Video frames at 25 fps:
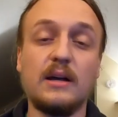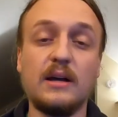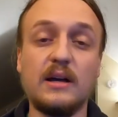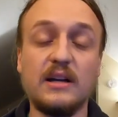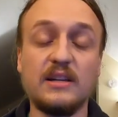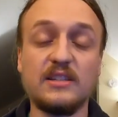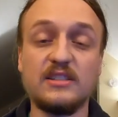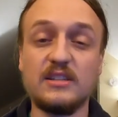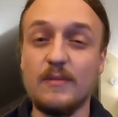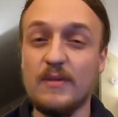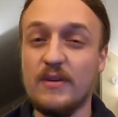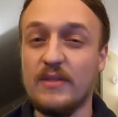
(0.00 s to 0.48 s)

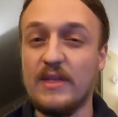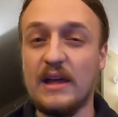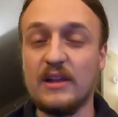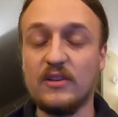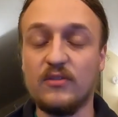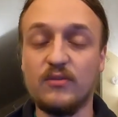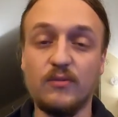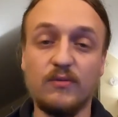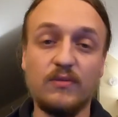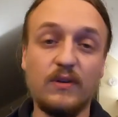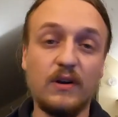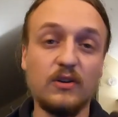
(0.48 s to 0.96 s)
Some of that's
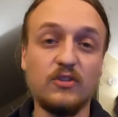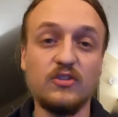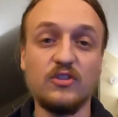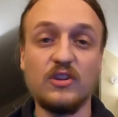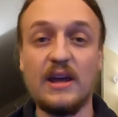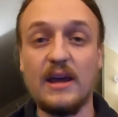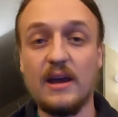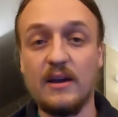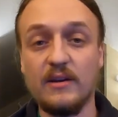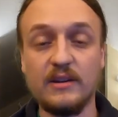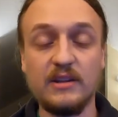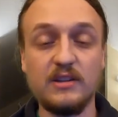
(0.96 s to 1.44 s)
for
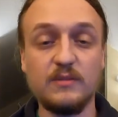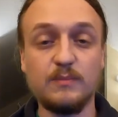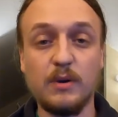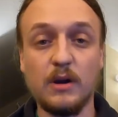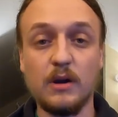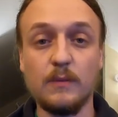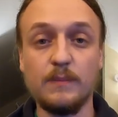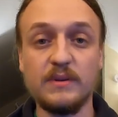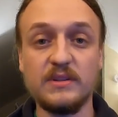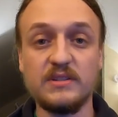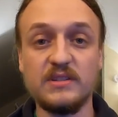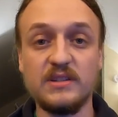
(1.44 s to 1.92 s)
functionality's
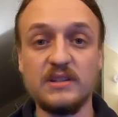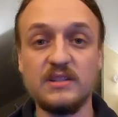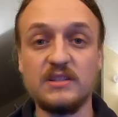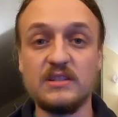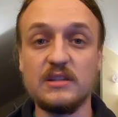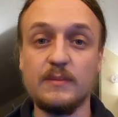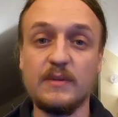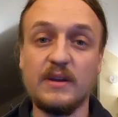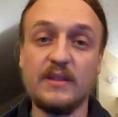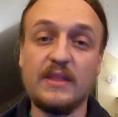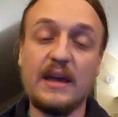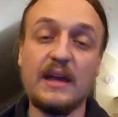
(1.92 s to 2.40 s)
purposes,
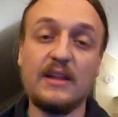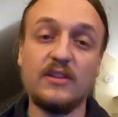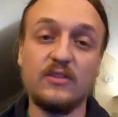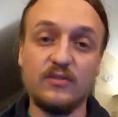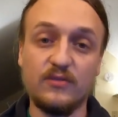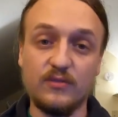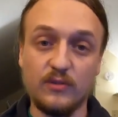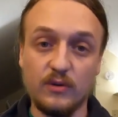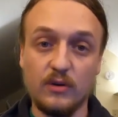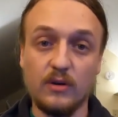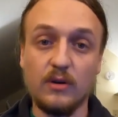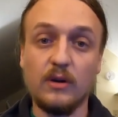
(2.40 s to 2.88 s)
some of that's
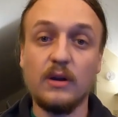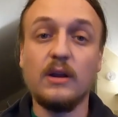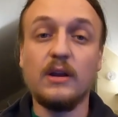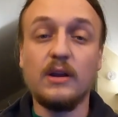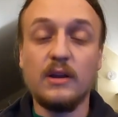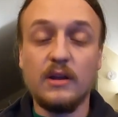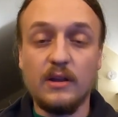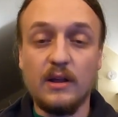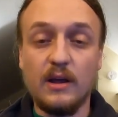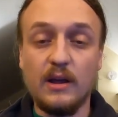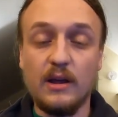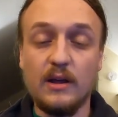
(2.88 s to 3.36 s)
for
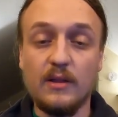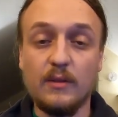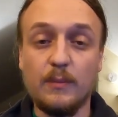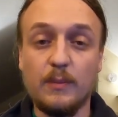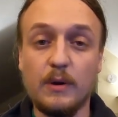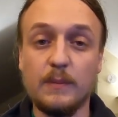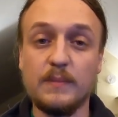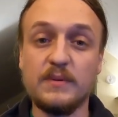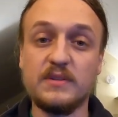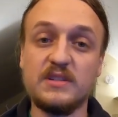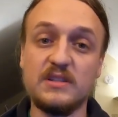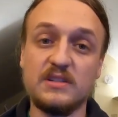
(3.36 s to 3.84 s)
the
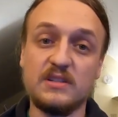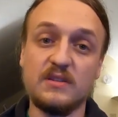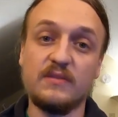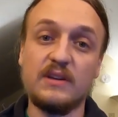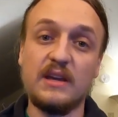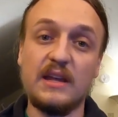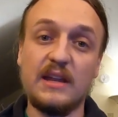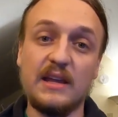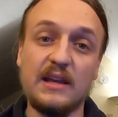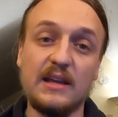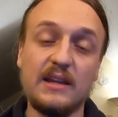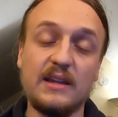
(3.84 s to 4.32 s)
purposes of
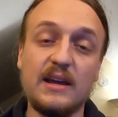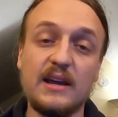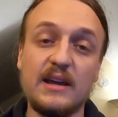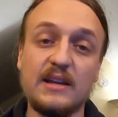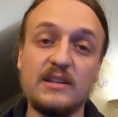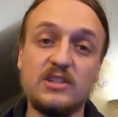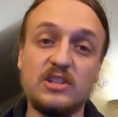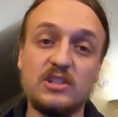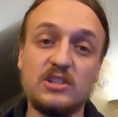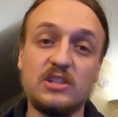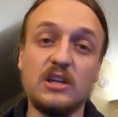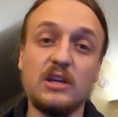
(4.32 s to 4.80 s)
getting a
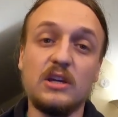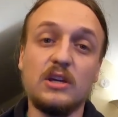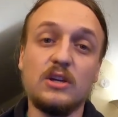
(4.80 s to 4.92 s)
nice